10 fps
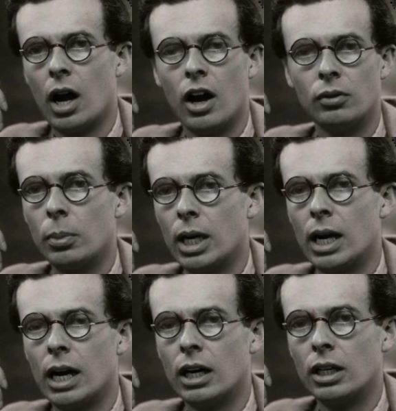of
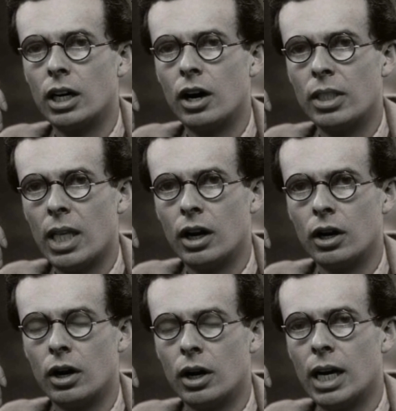being a clear
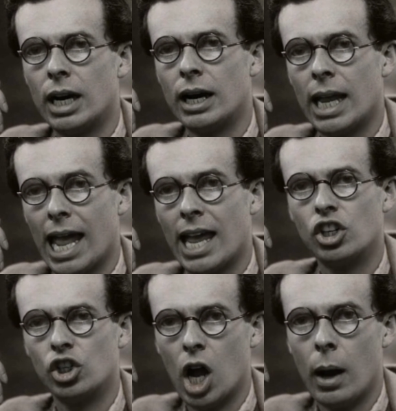thinker in an
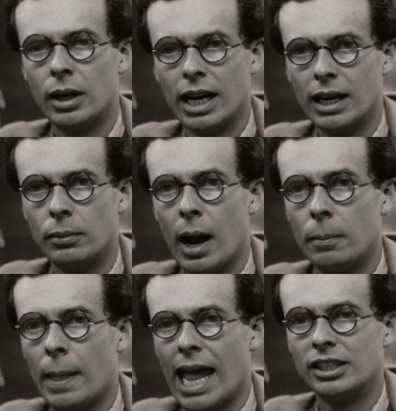age dominated by
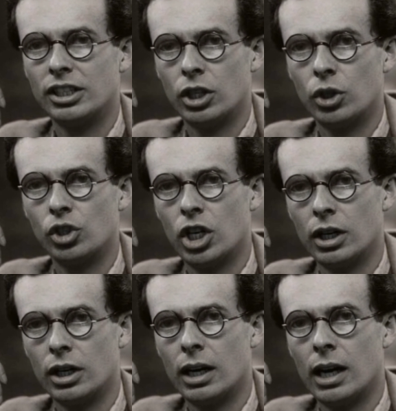mass delusion,